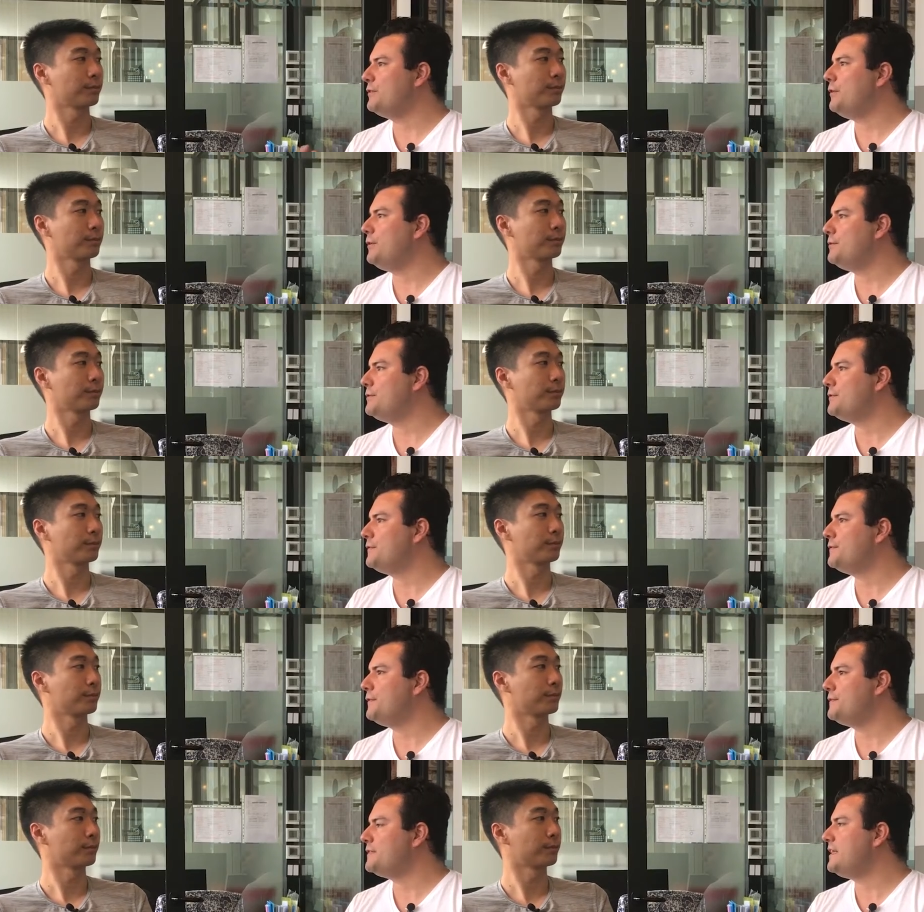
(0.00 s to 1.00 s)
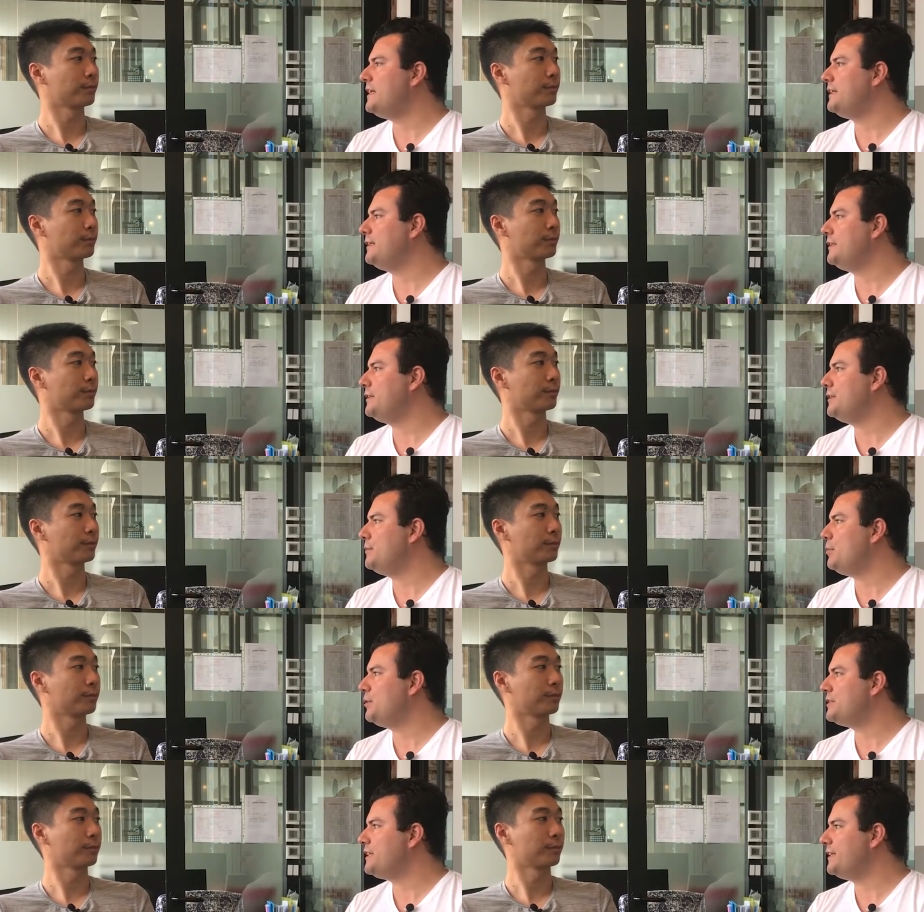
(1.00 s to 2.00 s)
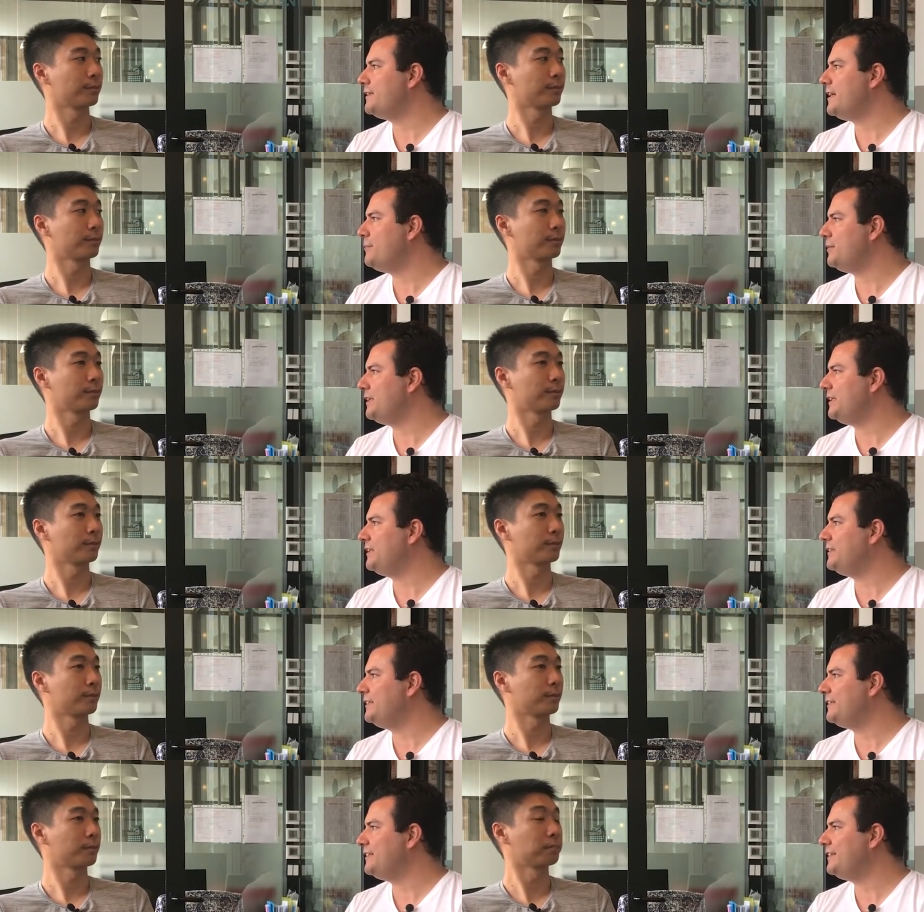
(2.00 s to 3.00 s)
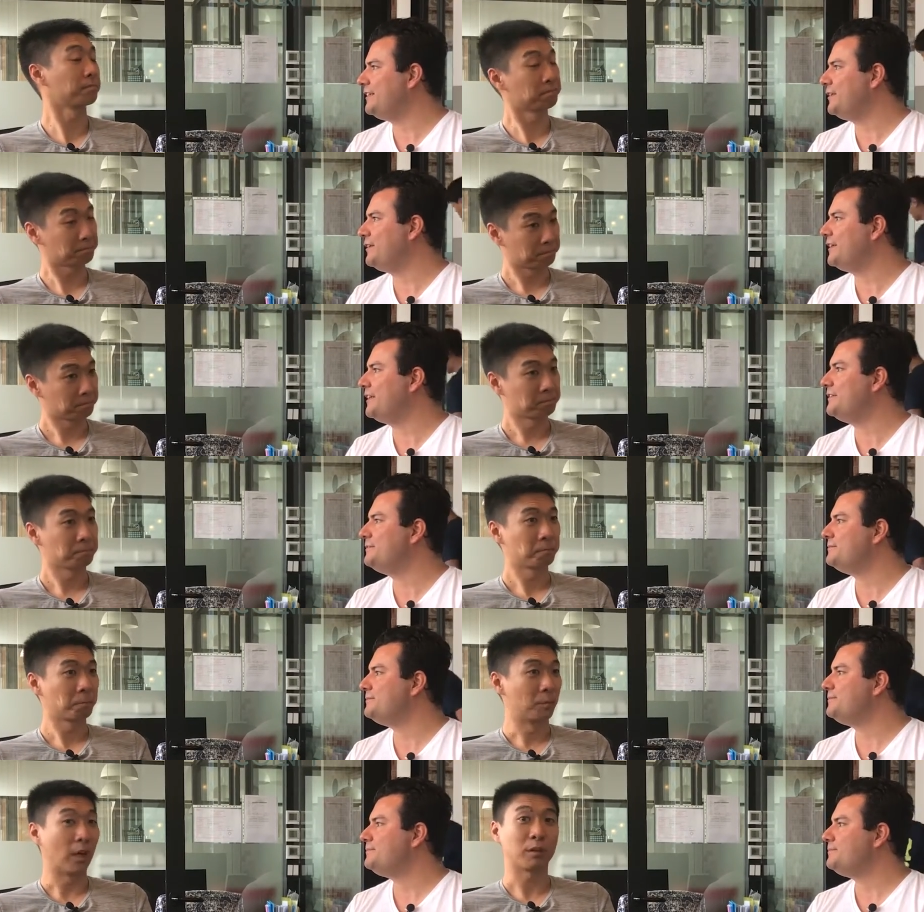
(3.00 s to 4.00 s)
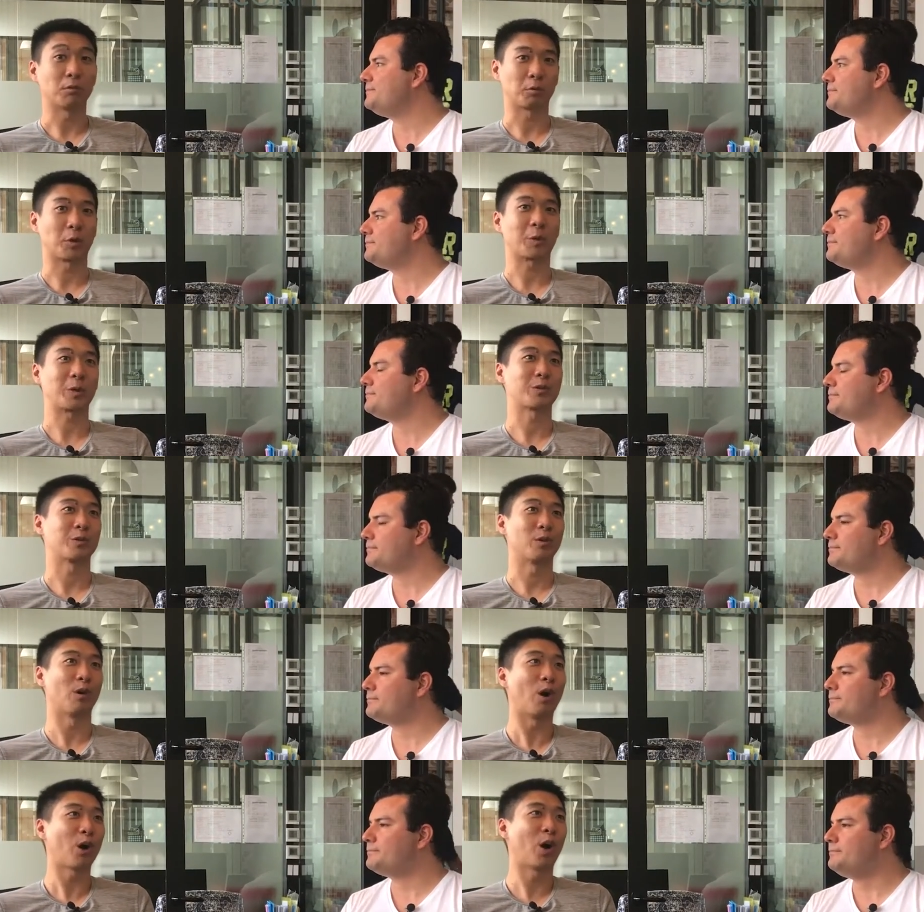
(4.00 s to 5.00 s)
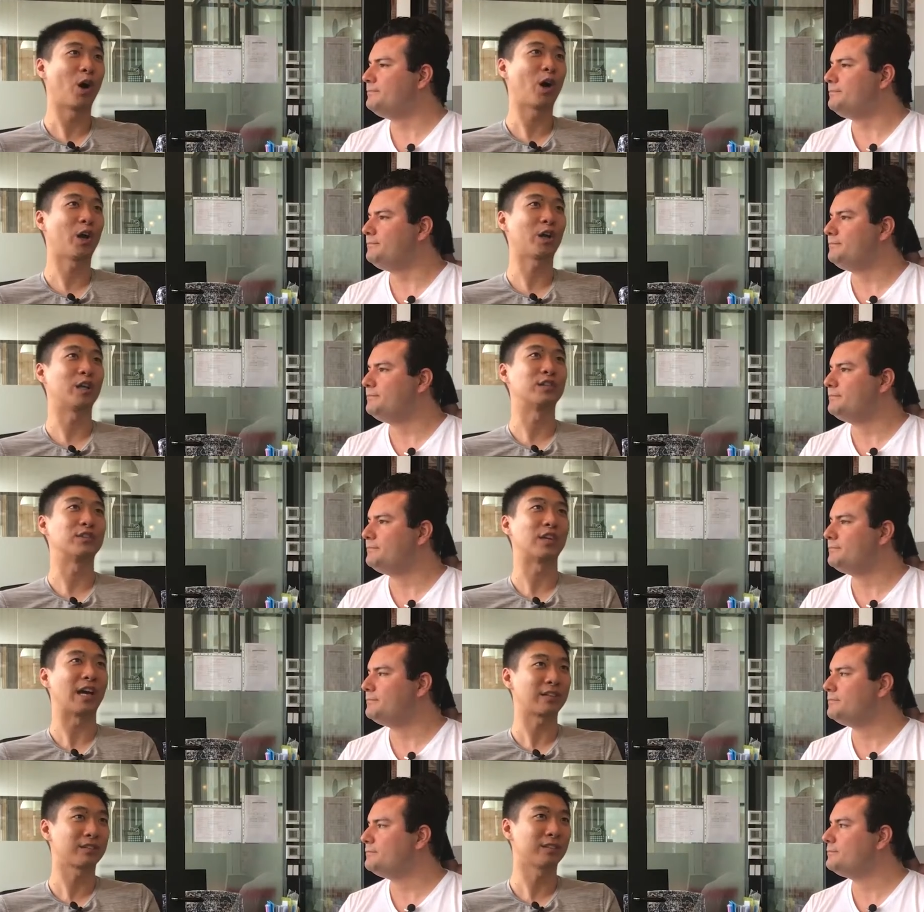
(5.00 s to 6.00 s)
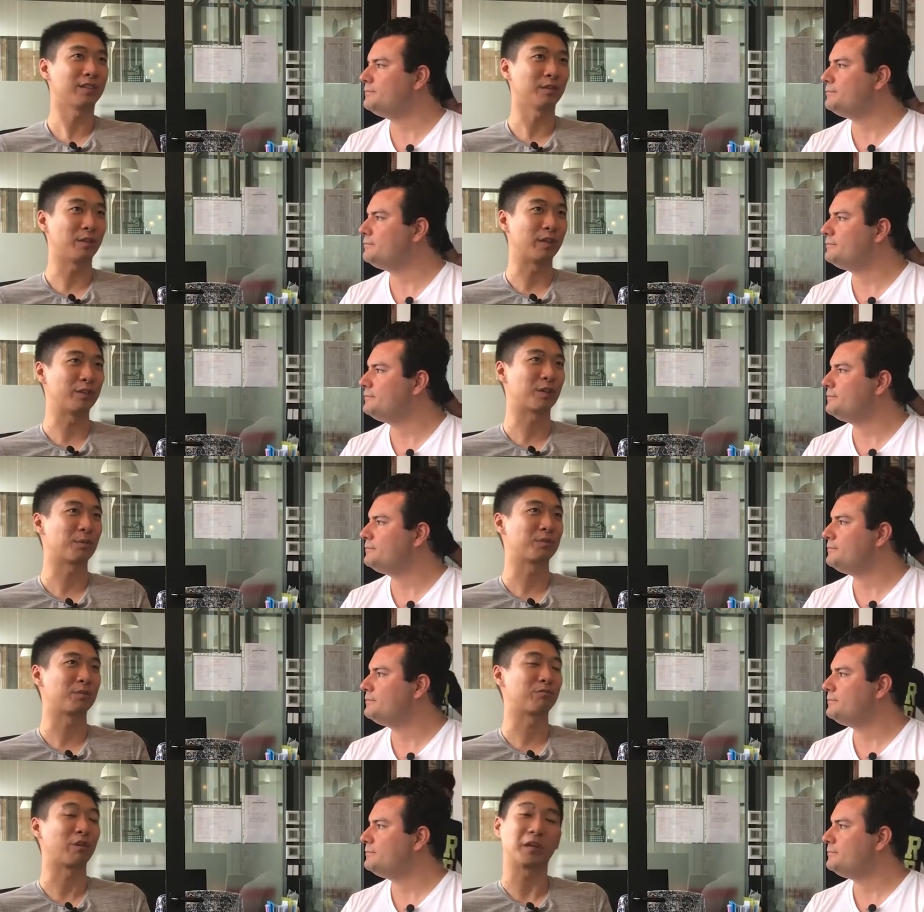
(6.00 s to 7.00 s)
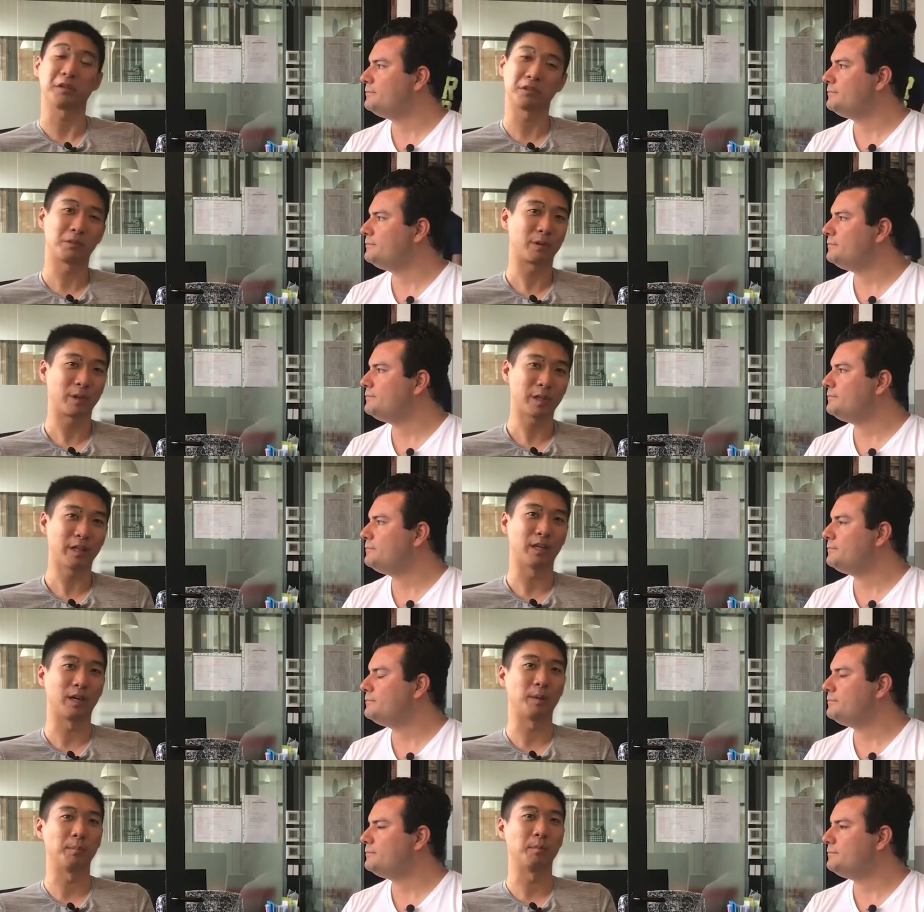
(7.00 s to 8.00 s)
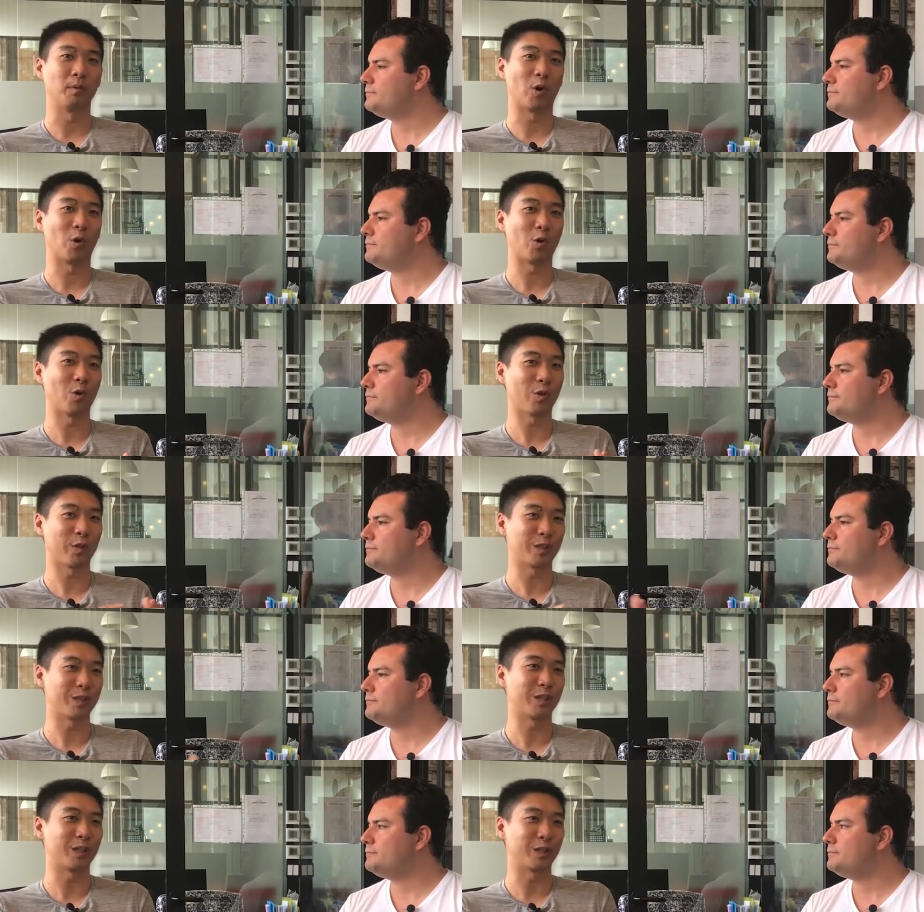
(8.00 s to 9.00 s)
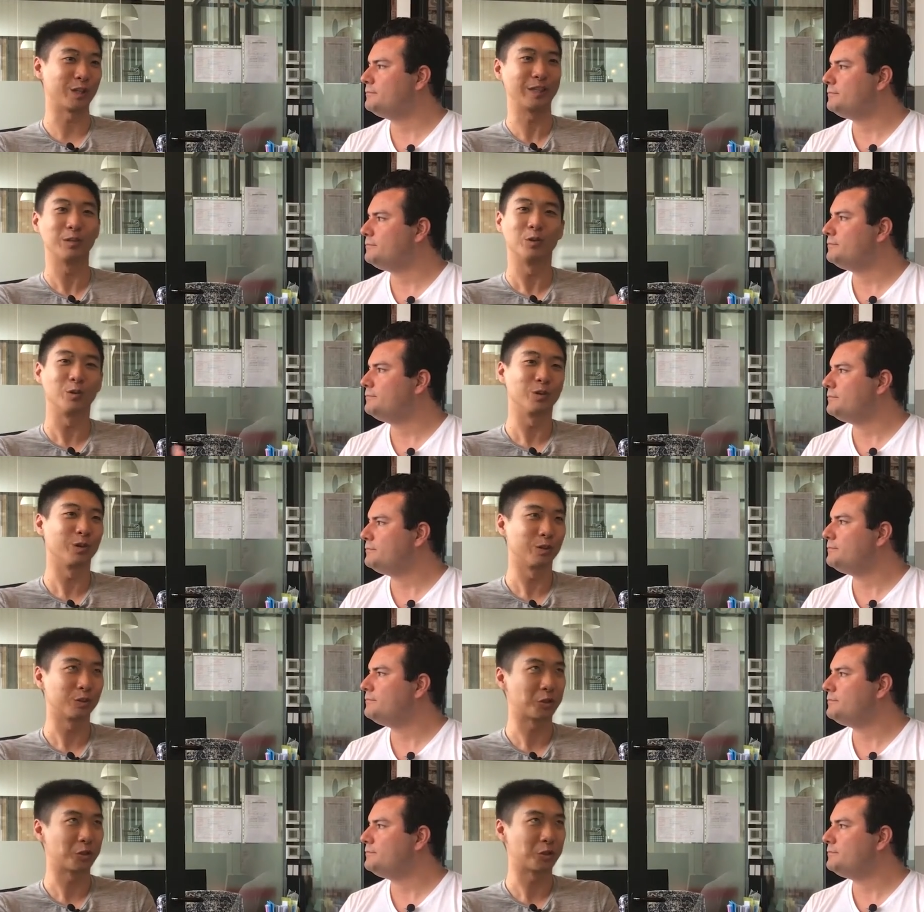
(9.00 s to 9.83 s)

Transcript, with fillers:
Speaker 1: and cons of, of starting a, a blockchain company in, you know, here?
Speaker 2: Yeah, no, great question. Hong Kong is excellent in terms of regulatory. Um, all the legal